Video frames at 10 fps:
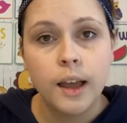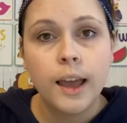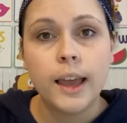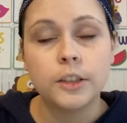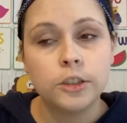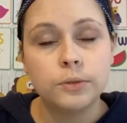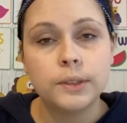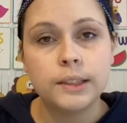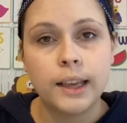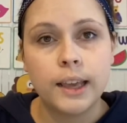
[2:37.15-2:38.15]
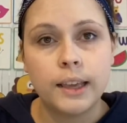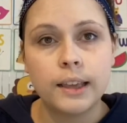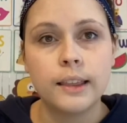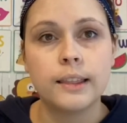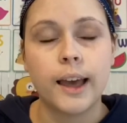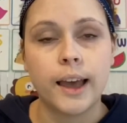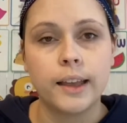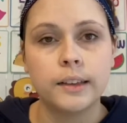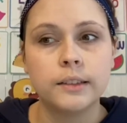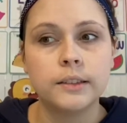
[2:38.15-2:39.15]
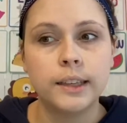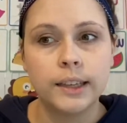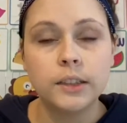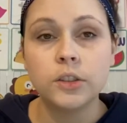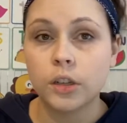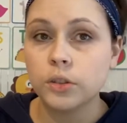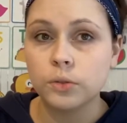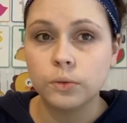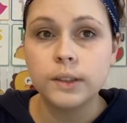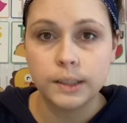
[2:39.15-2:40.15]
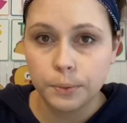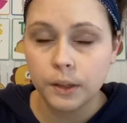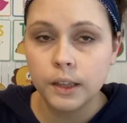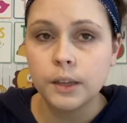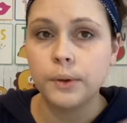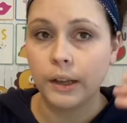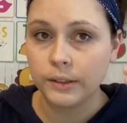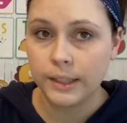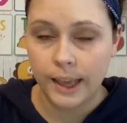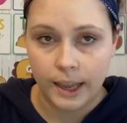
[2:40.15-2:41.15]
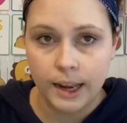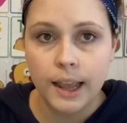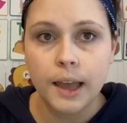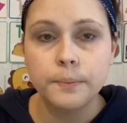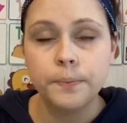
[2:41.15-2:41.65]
And she was saying that kids start school typically around 8 a.m.